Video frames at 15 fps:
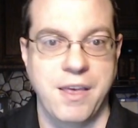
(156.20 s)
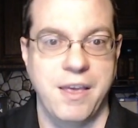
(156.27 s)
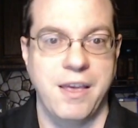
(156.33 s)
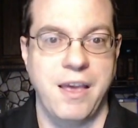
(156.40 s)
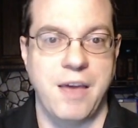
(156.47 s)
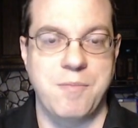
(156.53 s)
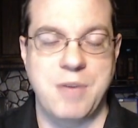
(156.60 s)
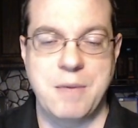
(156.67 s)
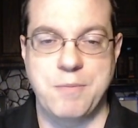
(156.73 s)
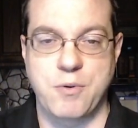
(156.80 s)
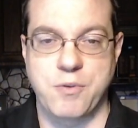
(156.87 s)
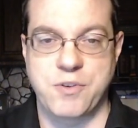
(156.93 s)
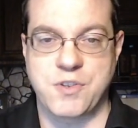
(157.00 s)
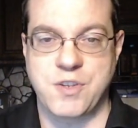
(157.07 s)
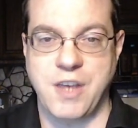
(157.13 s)
and people
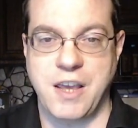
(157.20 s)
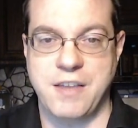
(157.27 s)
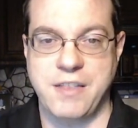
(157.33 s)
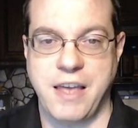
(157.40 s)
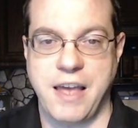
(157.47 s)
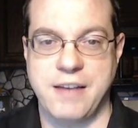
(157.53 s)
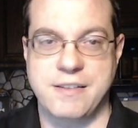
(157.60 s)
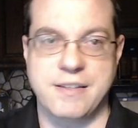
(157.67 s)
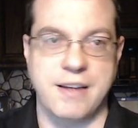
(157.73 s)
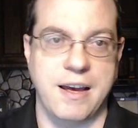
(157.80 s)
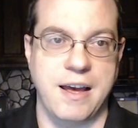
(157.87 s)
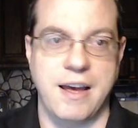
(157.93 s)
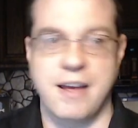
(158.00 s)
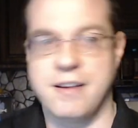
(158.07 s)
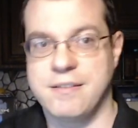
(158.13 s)
were saying that
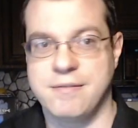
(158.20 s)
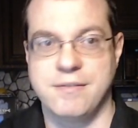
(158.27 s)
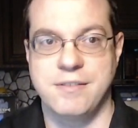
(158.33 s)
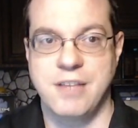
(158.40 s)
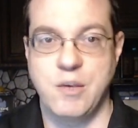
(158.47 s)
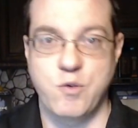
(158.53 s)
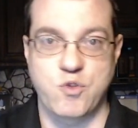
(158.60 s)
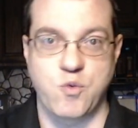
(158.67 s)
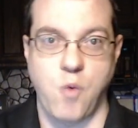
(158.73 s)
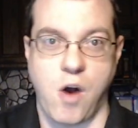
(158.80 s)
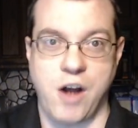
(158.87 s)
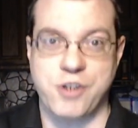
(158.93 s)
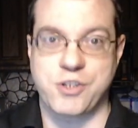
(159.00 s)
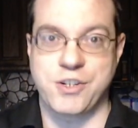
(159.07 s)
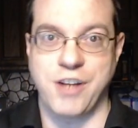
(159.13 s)
uh, he was
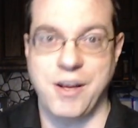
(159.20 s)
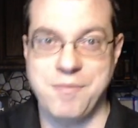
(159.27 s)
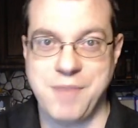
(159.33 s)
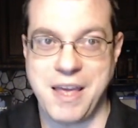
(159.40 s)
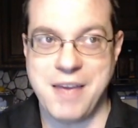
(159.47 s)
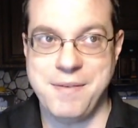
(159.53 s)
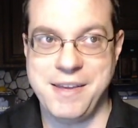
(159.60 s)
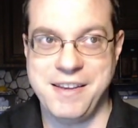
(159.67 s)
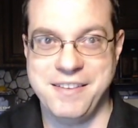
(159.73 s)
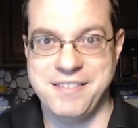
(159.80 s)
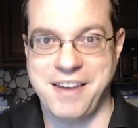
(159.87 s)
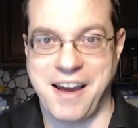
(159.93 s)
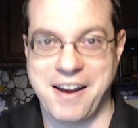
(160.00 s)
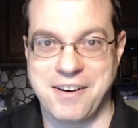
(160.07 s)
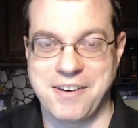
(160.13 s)
washed up, maybe
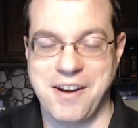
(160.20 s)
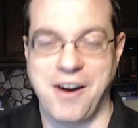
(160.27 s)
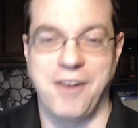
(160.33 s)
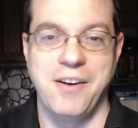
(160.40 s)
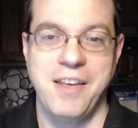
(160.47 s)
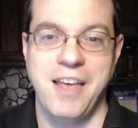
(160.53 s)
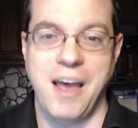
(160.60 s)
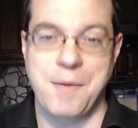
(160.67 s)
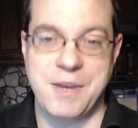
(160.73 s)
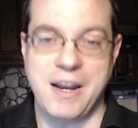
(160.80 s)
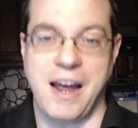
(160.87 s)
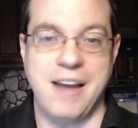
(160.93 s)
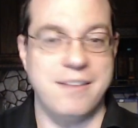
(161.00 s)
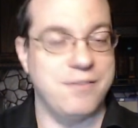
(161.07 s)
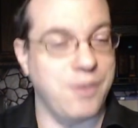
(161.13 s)
I don't know. I mean,
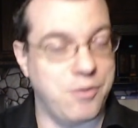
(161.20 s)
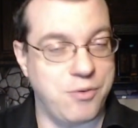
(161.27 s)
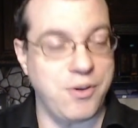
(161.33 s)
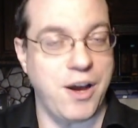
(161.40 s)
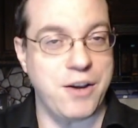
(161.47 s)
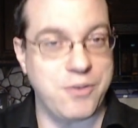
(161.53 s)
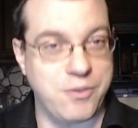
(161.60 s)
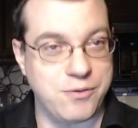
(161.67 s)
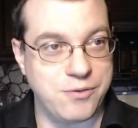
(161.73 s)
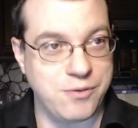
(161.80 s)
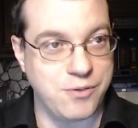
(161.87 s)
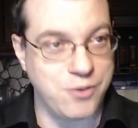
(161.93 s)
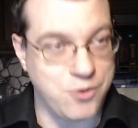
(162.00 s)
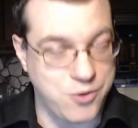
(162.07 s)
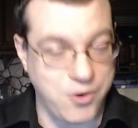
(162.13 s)
I, the thought
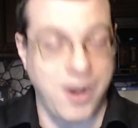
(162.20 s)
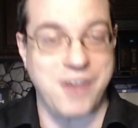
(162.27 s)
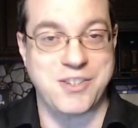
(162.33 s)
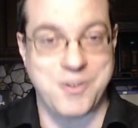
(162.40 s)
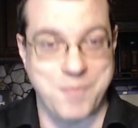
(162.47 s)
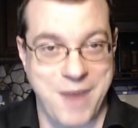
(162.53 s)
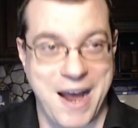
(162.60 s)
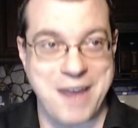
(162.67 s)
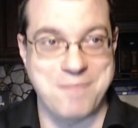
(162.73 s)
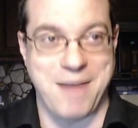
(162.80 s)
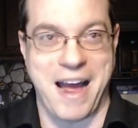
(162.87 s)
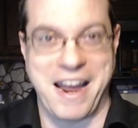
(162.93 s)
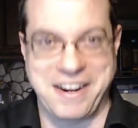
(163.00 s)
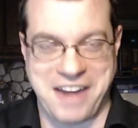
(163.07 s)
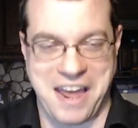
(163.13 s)
crossed my
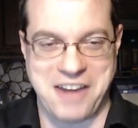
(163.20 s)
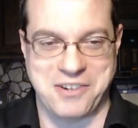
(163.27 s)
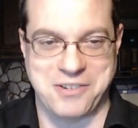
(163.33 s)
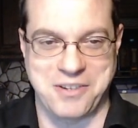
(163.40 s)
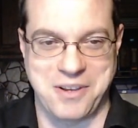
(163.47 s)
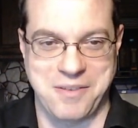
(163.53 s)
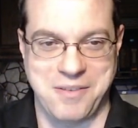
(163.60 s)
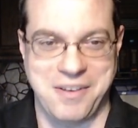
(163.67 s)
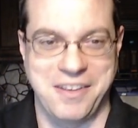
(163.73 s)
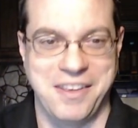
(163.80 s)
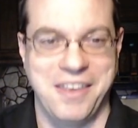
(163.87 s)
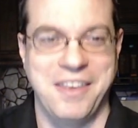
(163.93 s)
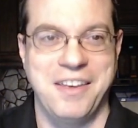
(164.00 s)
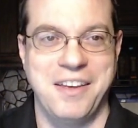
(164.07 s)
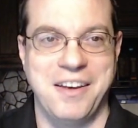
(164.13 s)
mind actually a,
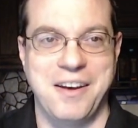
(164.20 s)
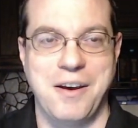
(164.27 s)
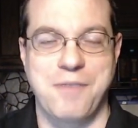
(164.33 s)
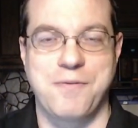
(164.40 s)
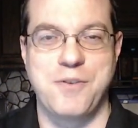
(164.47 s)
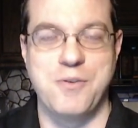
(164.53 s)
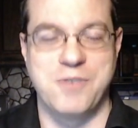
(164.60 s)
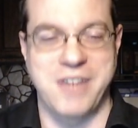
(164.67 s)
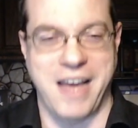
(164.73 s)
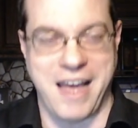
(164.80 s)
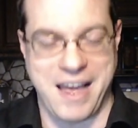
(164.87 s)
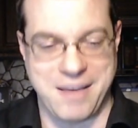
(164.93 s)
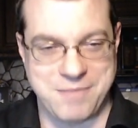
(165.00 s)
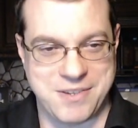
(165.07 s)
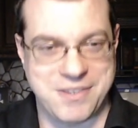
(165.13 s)
a few
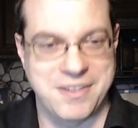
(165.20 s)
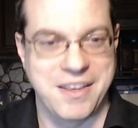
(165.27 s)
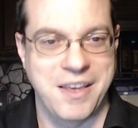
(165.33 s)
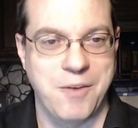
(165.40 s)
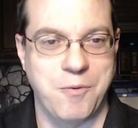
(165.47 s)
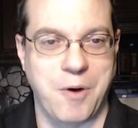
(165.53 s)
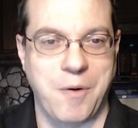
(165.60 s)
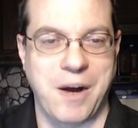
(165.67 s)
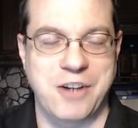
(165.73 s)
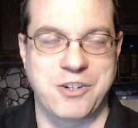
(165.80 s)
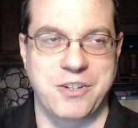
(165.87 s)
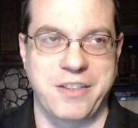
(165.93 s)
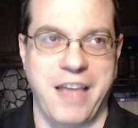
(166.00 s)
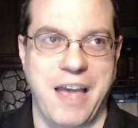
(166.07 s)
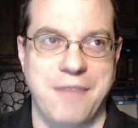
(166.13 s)
times while
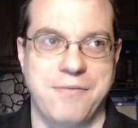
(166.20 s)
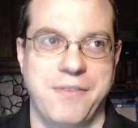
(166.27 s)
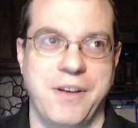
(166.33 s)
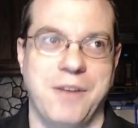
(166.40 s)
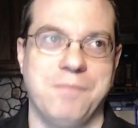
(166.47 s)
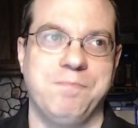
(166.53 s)
watching that film.